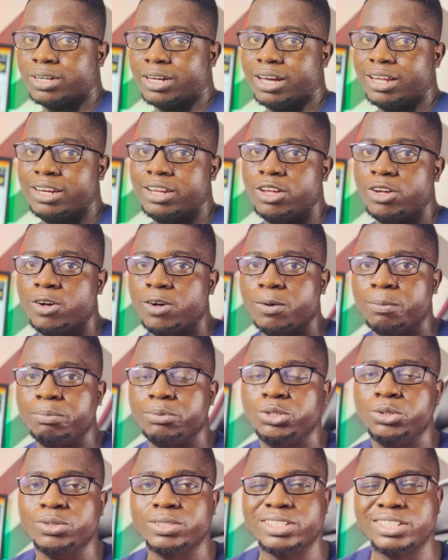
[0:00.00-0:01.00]
can
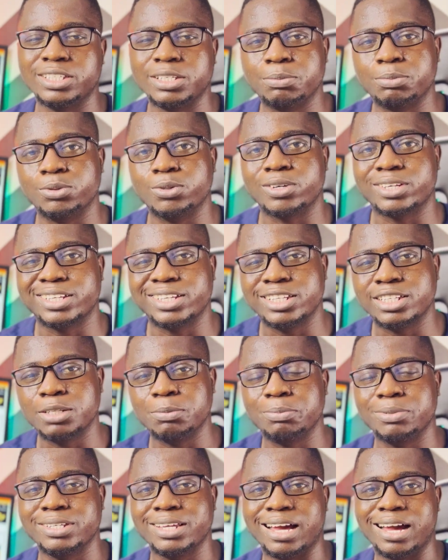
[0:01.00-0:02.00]
help you keep your
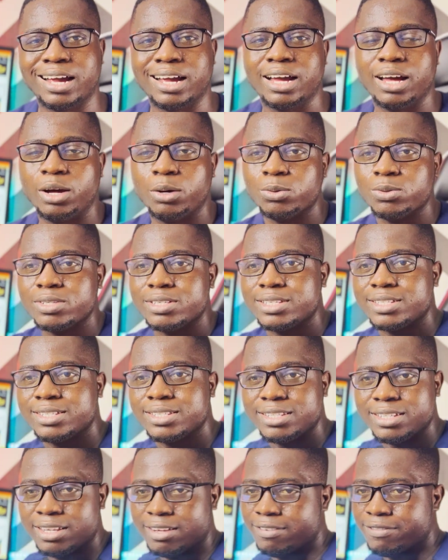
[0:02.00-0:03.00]
KDP account
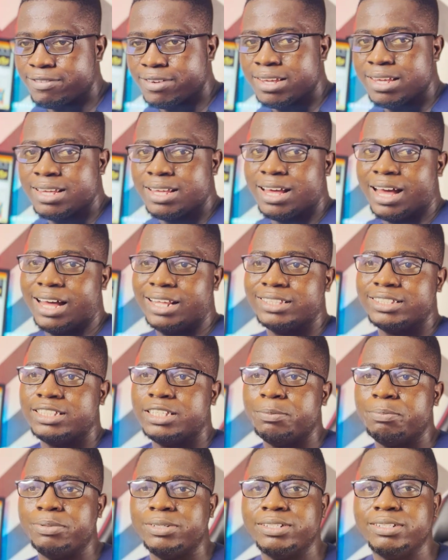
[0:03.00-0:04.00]
safe and
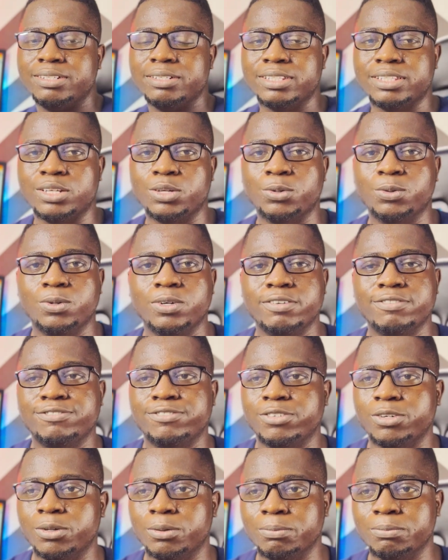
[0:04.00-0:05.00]
keeping it away
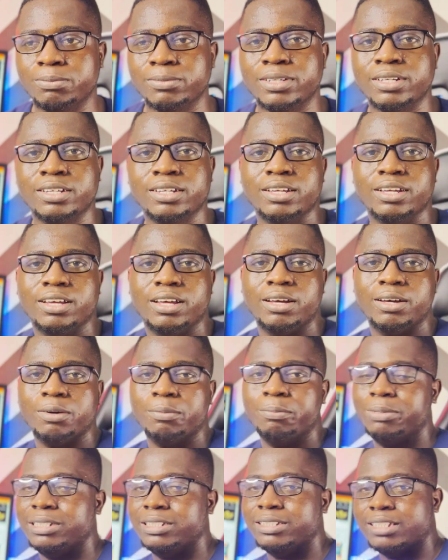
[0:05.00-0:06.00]
from
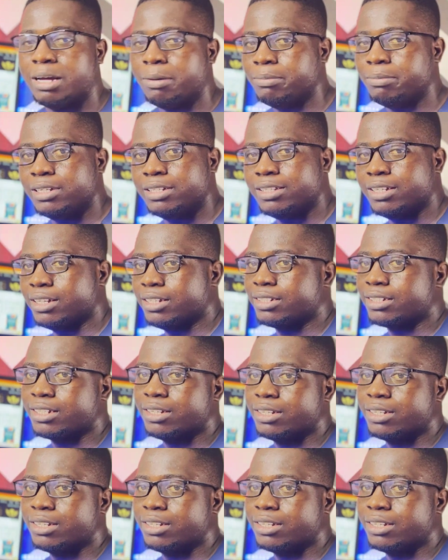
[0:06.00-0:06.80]
being terminated,